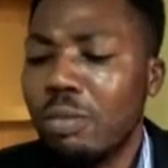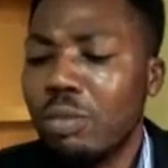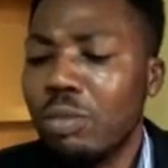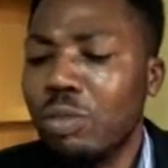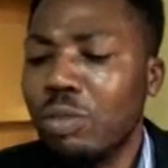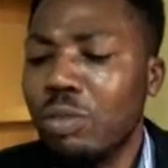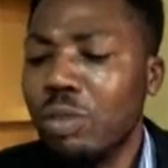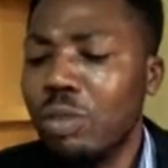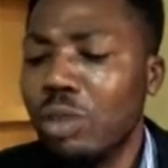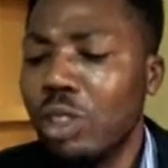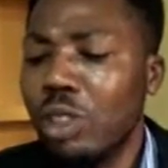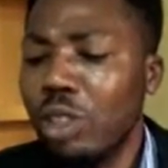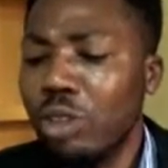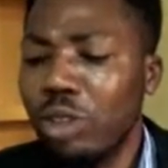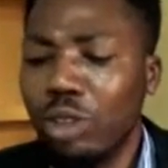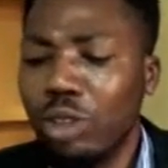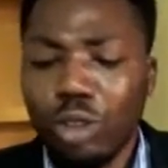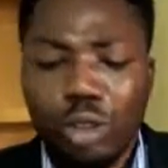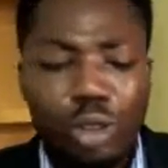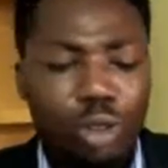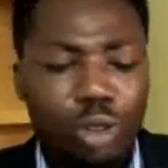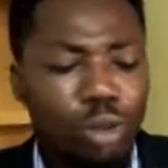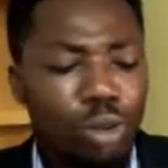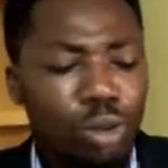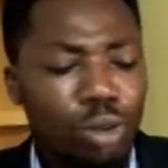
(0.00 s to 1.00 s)
we'll need to
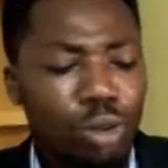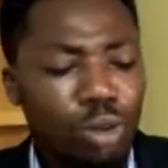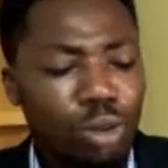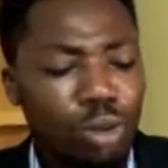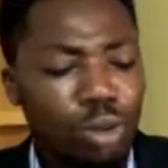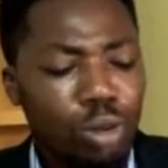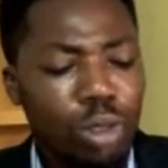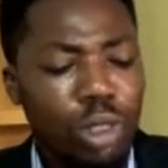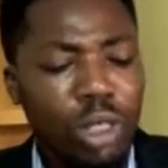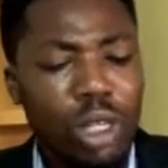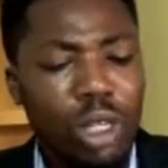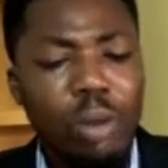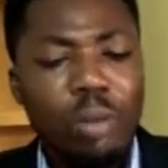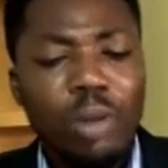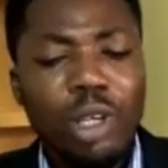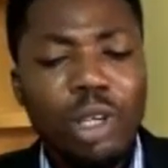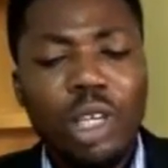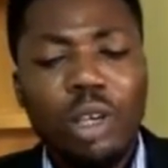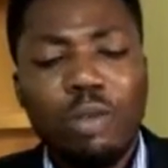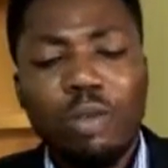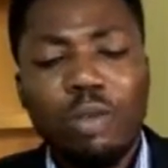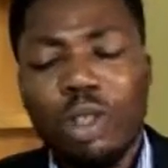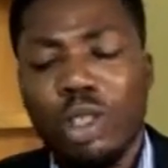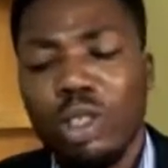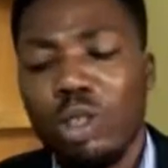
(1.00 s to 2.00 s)
go. Let me
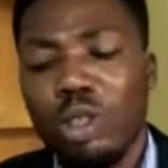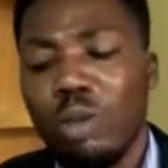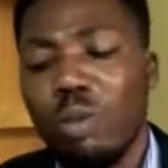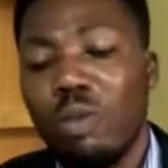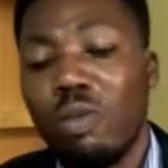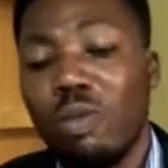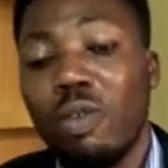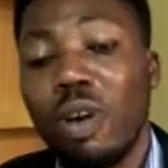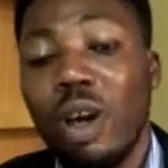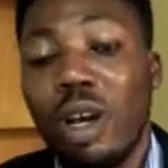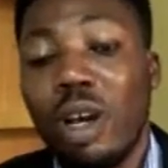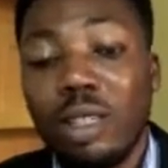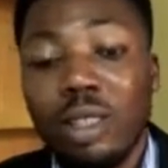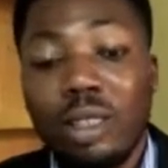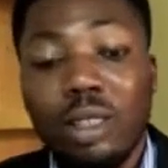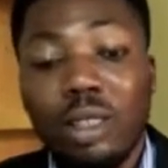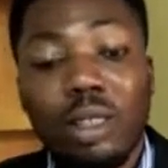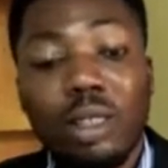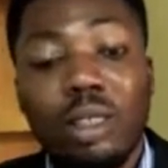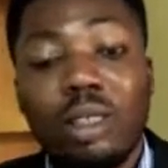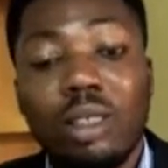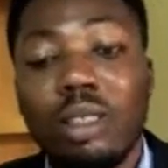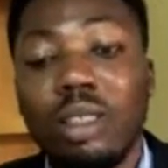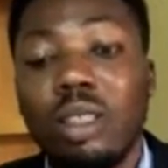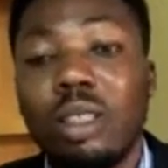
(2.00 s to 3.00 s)
give you some
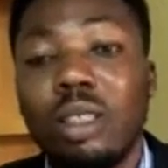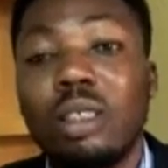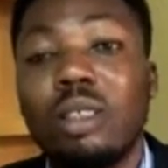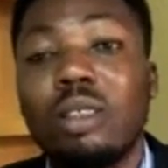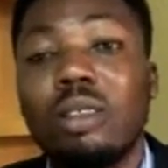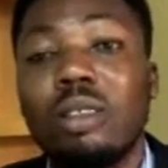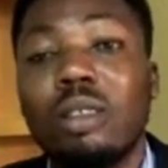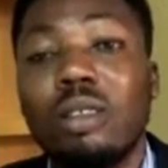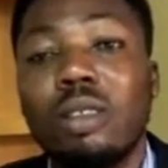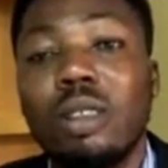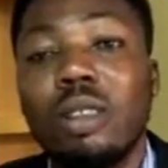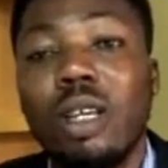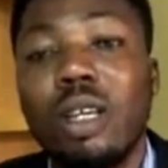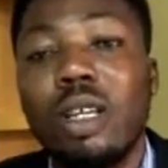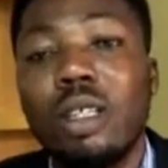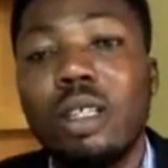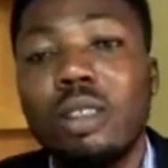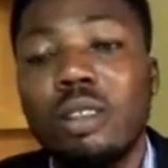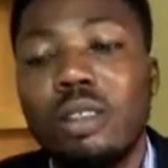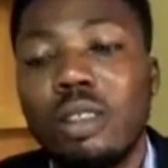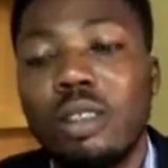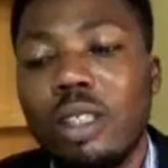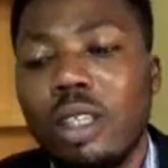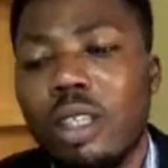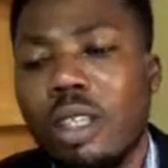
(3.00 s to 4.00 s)
facts and
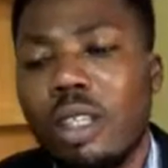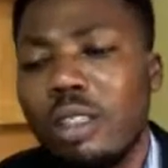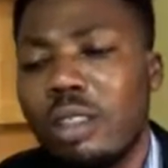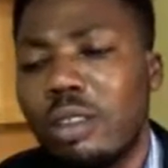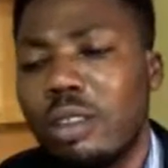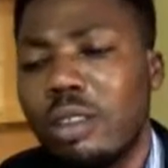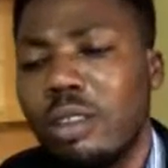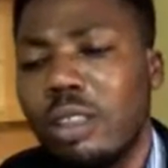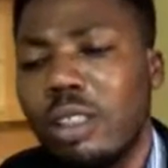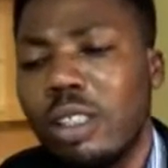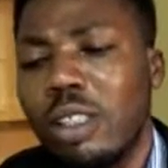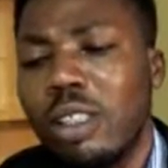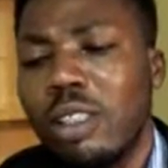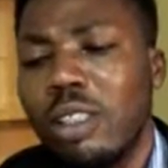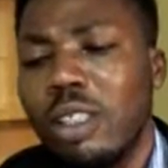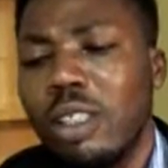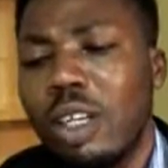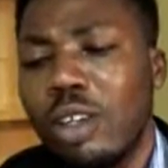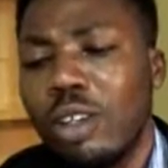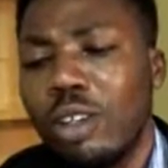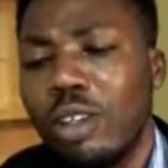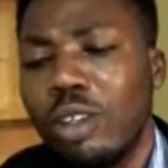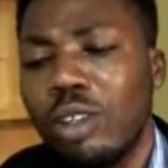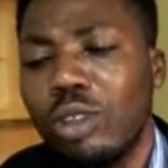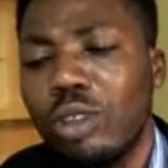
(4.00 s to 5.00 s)
things that
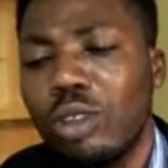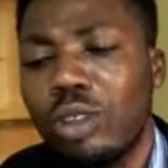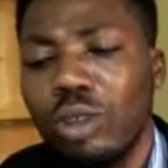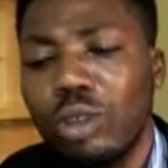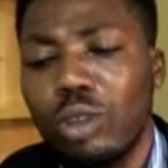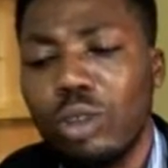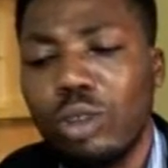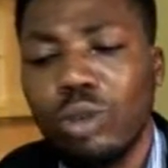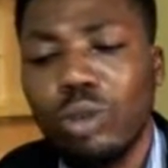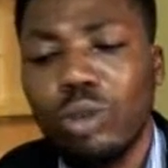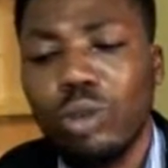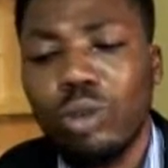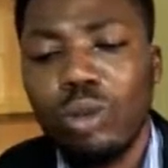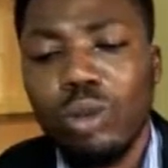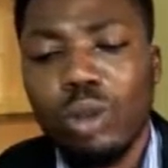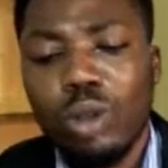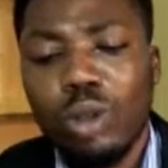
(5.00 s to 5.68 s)
you need to do